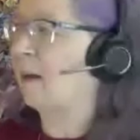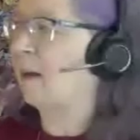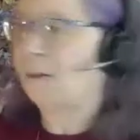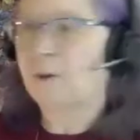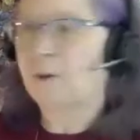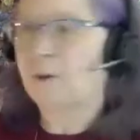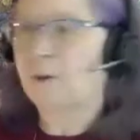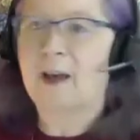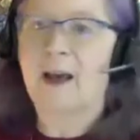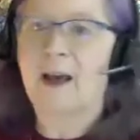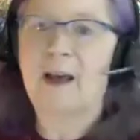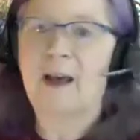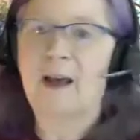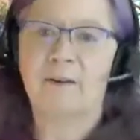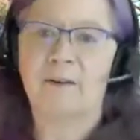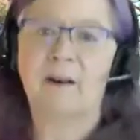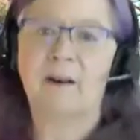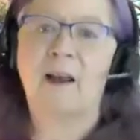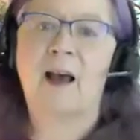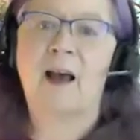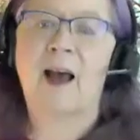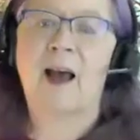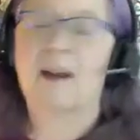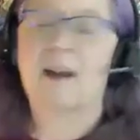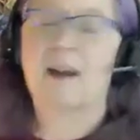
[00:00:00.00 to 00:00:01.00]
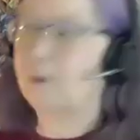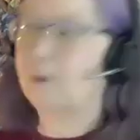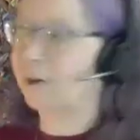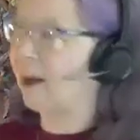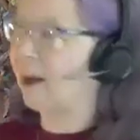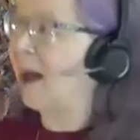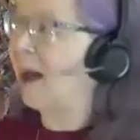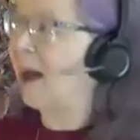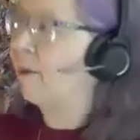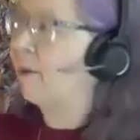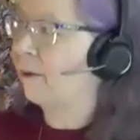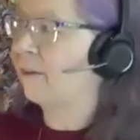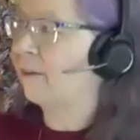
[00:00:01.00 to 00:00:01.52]
look out. I look
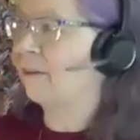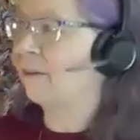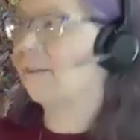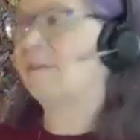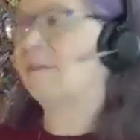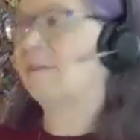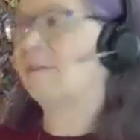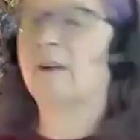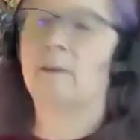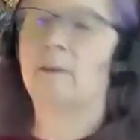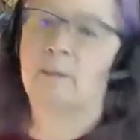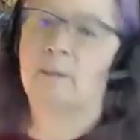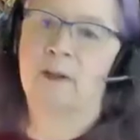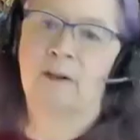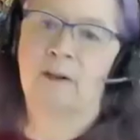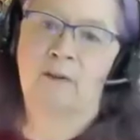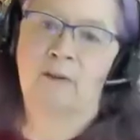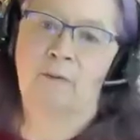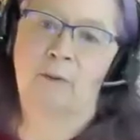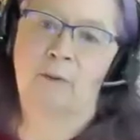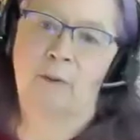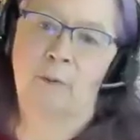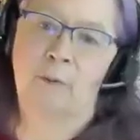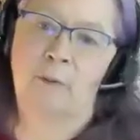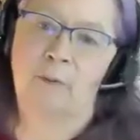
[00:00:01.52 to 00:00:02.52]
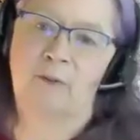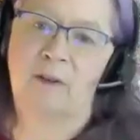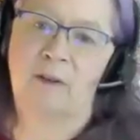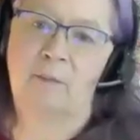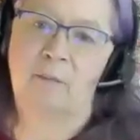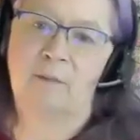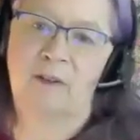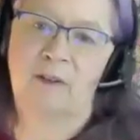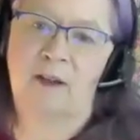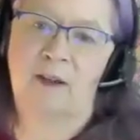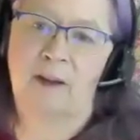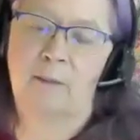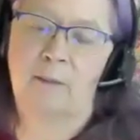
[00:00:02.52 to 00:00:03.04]
out as if I'm in a room
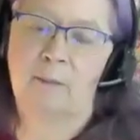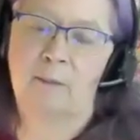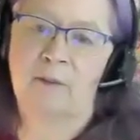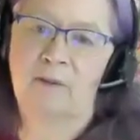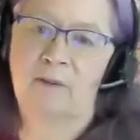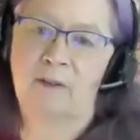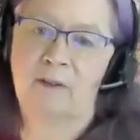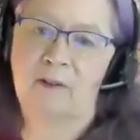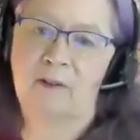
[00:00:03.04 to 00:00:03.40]
sometimes.